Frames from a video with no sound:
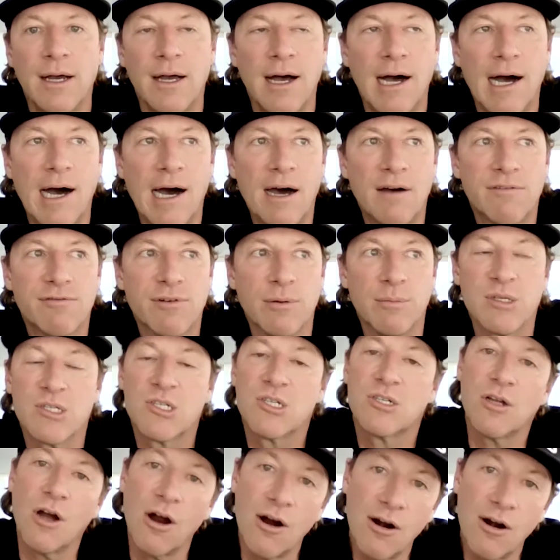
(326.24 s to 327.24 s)
uh, from the
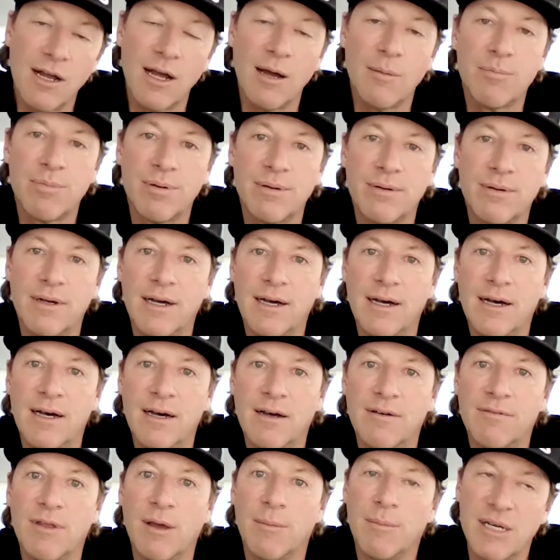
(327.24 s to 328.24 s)
startup
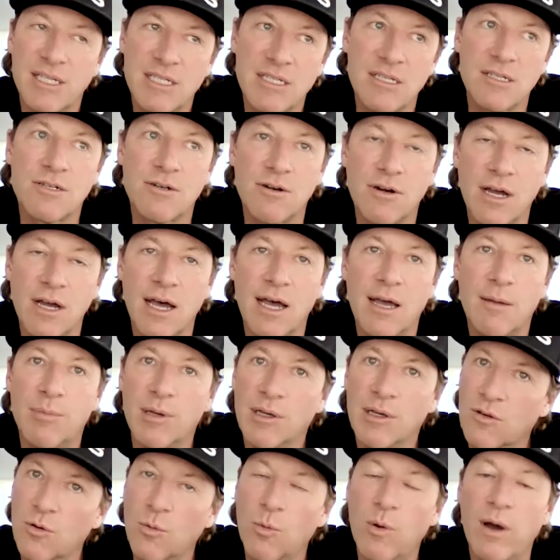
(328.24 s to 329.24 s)
uh, that my sister and I
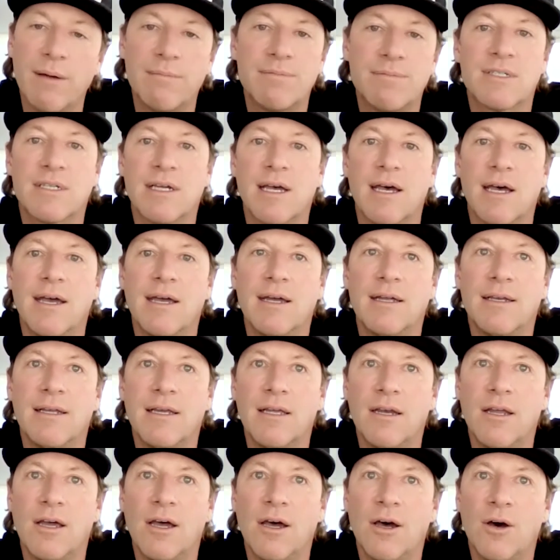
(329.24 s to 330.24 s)
built a website,
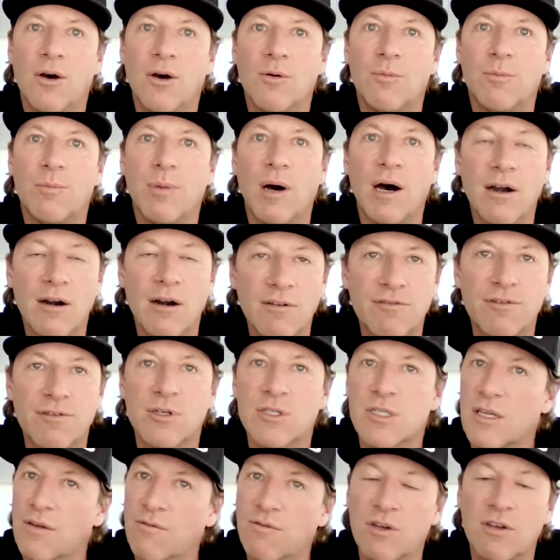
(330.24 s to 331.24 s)
you know, bought our
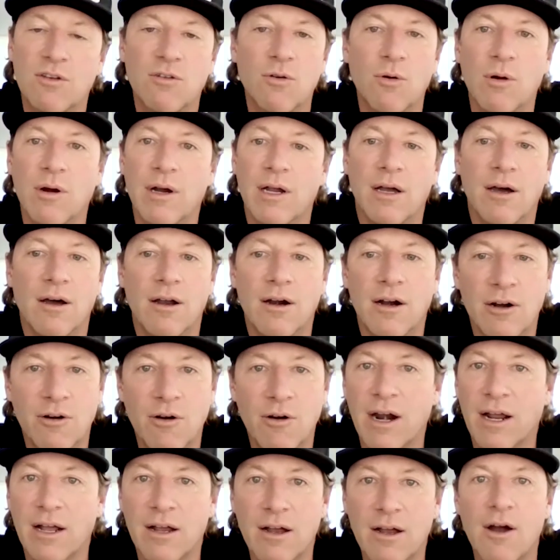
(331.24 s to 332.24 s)
first inventory on our
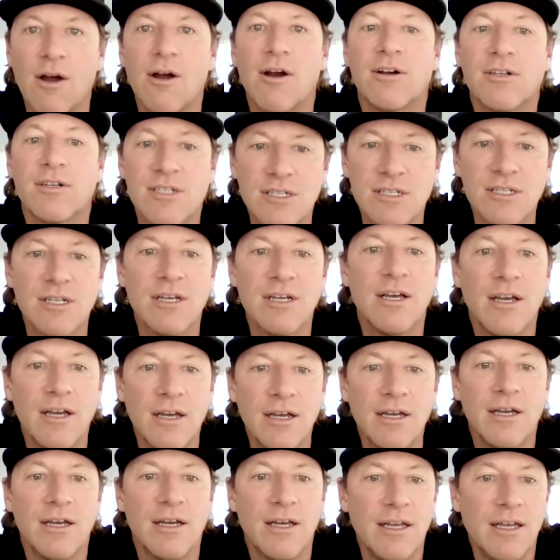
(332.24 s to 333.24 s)
credit cards,
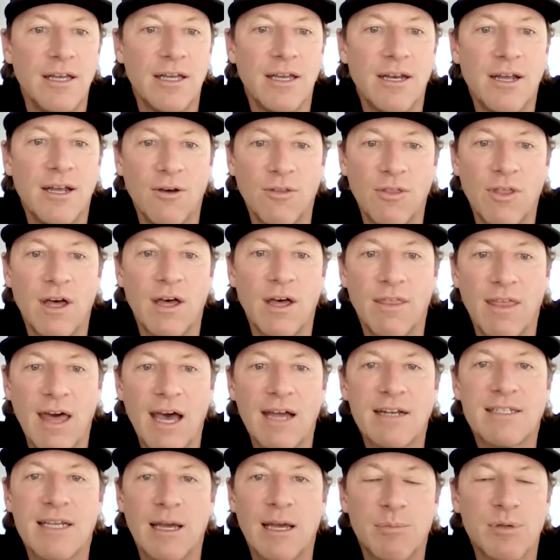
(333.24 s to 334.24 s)
you know the,
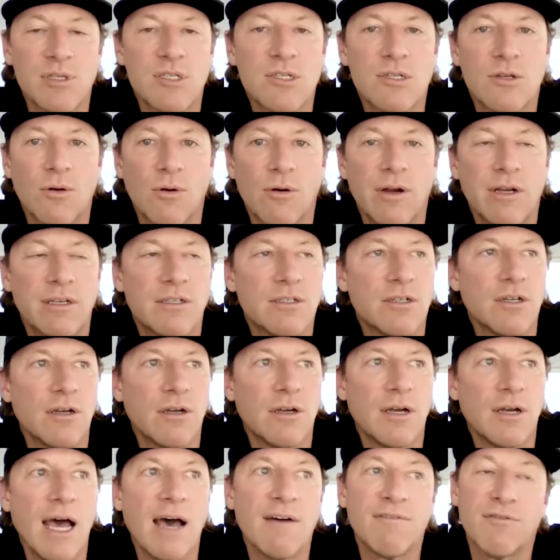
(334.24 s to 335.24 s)
that type of story
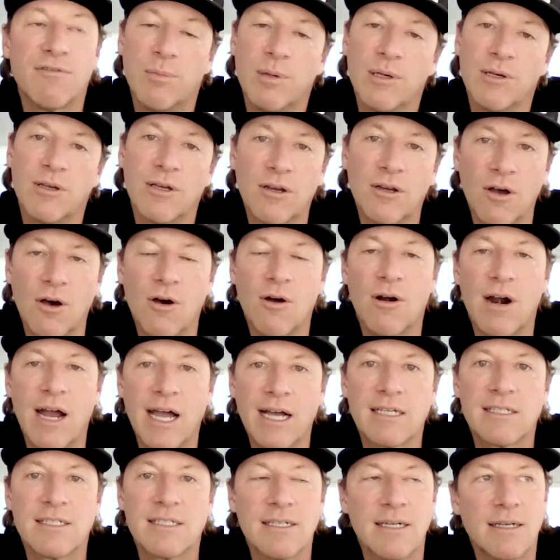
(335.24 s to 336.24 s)
to a half a billion dollar
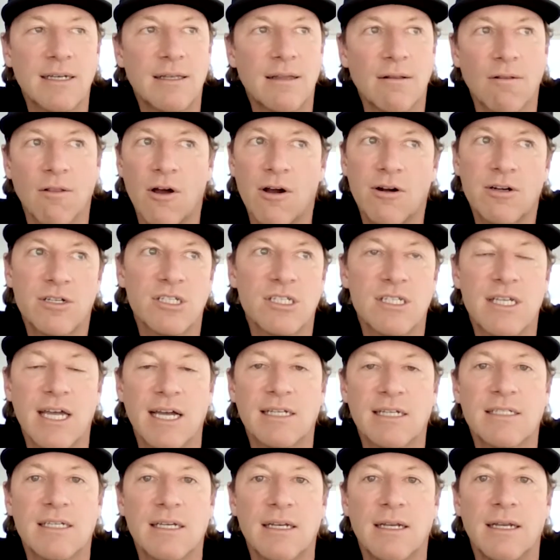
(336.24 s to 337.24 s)
exit the largest
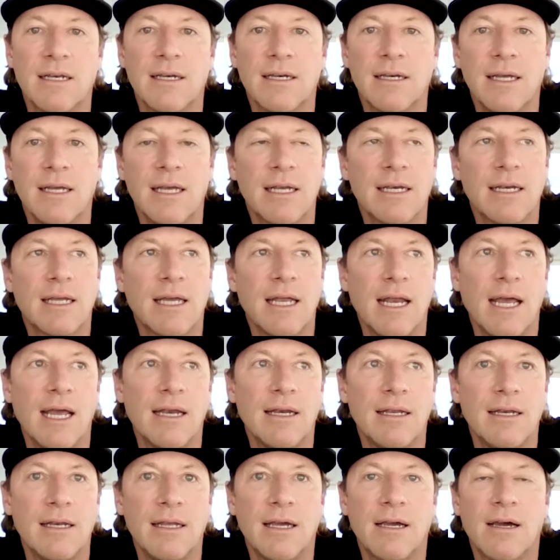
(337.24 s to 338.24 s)
exit in, in
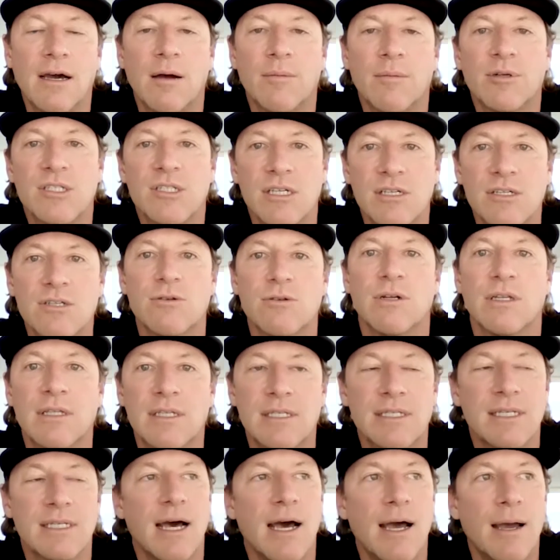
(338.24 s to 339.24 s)
canadian e-commerce history at the
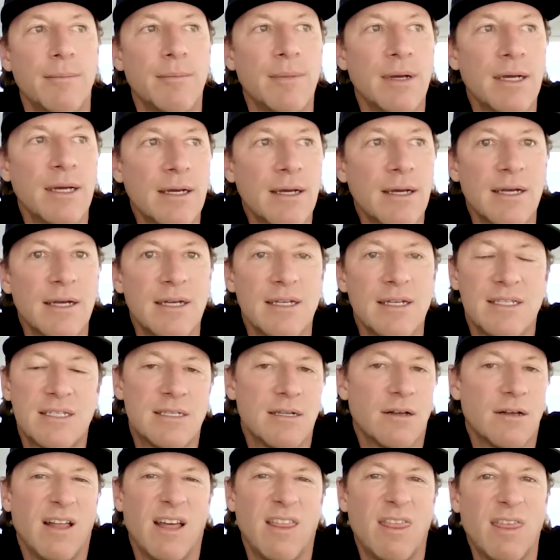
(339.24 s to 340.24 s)
time
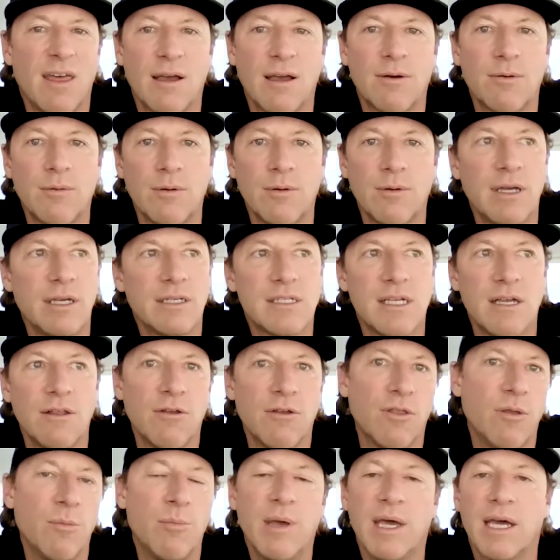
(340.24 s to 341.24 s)
still i think is
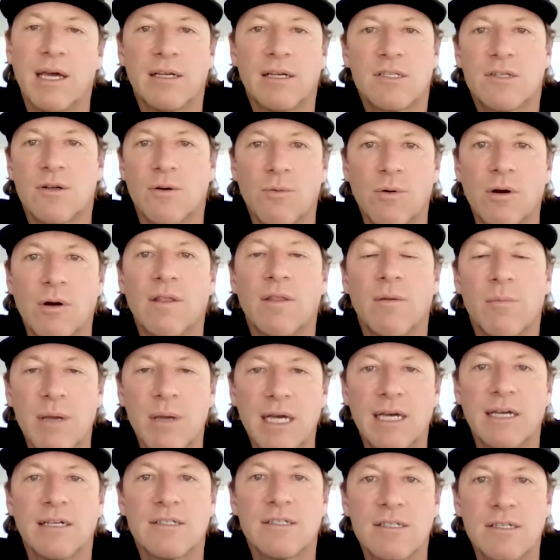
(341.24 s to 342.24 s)
either the biggest or one of the
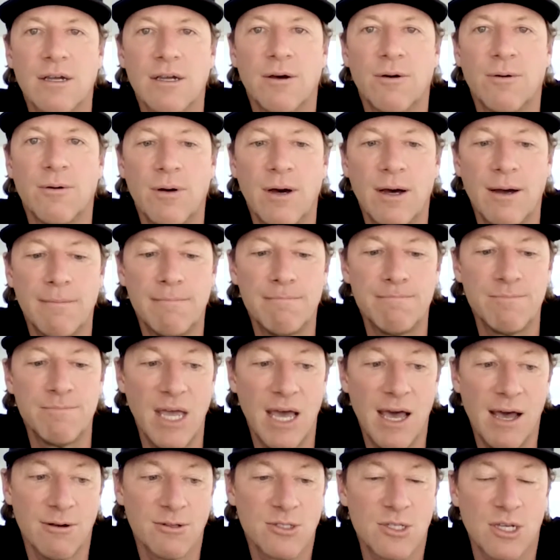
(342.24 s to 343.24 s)
biggest so um,
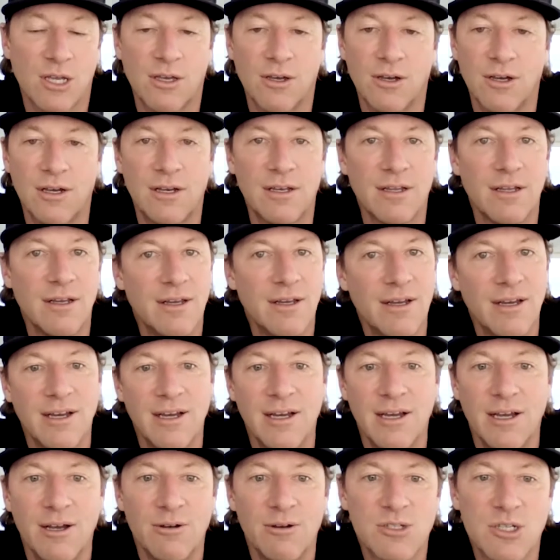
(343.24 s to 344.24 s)
yeah it was a good
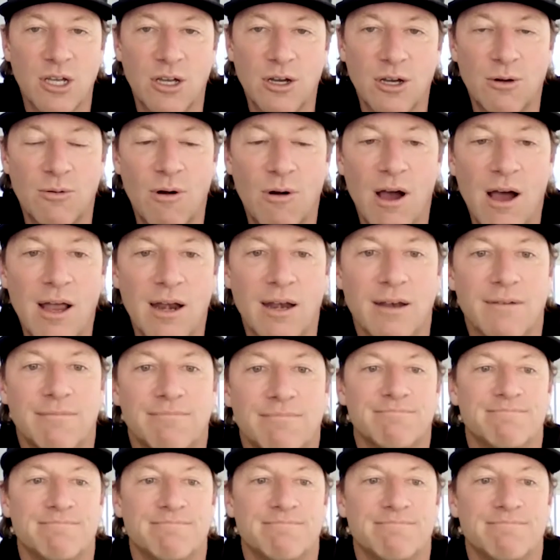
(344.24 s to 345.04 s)
it was a good run